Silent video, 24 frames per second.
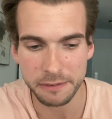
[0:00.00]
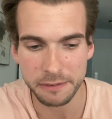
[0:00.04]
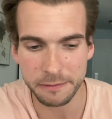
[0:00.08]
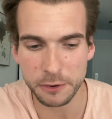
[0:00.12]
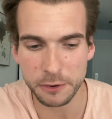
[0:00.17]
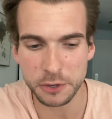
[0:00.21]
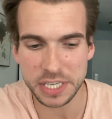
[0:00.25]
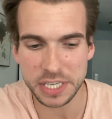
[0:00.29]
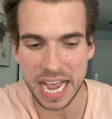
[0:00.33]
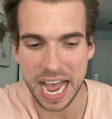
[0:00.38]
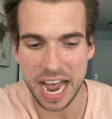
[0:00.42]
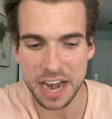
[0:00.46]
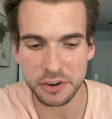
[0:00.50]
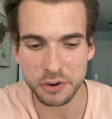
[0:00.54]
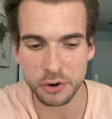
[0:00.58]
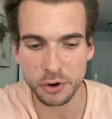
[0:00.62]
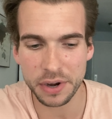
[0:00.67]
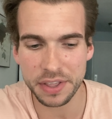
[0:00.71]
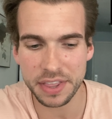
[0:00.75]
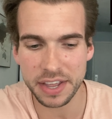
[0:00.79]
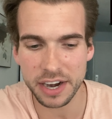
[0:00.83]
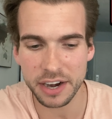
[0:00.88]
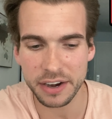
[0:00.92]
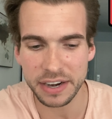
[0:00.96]
First
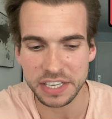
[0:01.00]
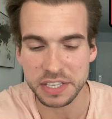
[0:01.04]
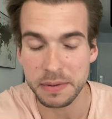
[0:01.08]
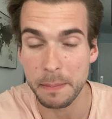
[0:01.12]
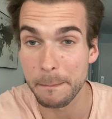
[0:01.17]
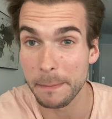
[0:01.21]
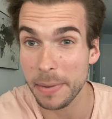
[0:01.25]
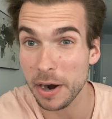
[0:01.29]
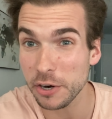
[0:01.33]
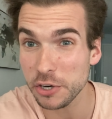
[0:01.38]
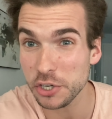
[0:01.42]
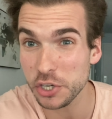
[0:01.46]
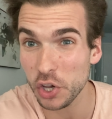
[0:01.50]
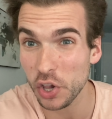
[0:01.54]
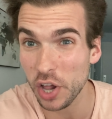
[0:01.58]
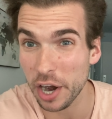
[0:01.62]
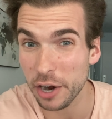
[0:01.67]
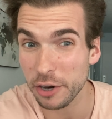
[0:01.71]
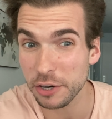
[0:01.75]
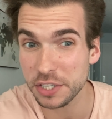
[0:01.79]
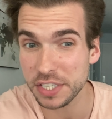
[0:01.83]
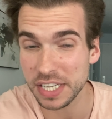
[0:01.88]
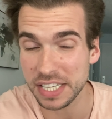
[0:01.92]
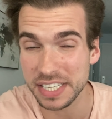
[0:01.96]
category there is martial
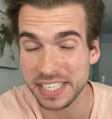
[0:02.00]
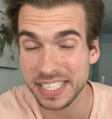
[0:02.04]
arts and